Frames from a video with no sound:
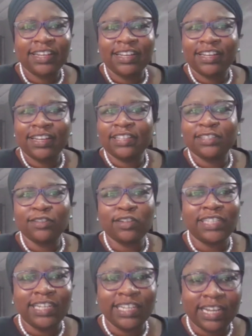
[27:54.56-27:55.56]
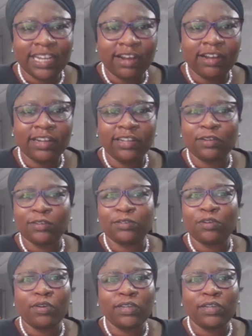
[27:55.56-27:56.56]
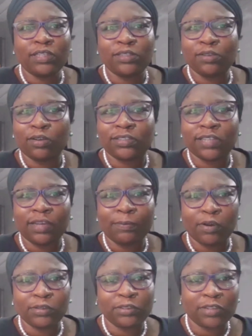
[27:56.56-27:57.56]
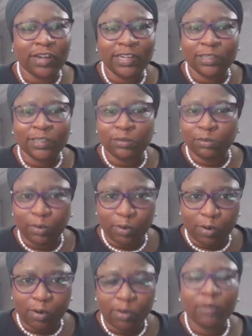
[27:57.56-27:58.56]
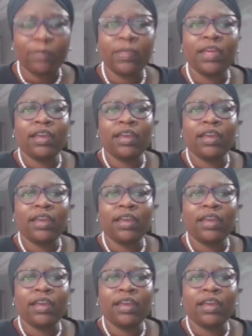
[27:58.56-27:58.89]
It's not illegal. It does not. It's not contrary to law.